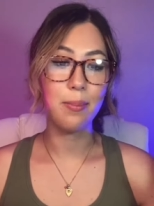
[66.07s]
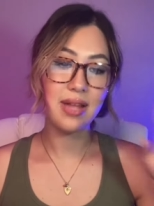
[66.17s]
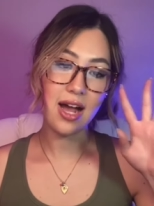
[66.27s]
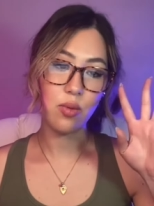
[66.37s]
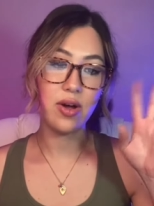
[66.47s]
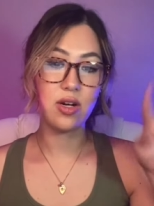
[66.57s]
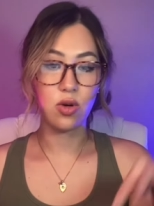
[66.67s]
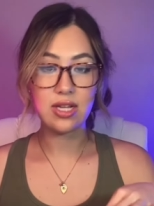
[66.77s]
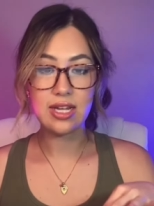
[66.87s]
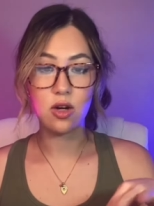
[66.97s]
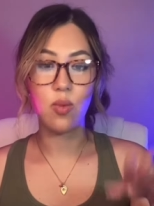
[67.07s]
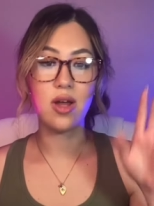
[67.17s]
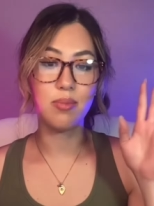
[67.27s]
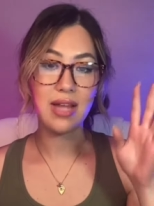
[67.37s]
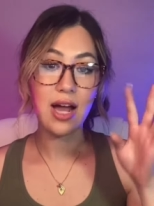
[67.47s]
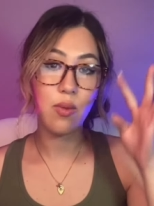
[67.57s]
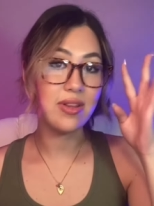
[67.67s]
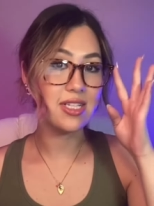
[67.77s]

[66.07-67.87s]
a black one, a clear one, black one.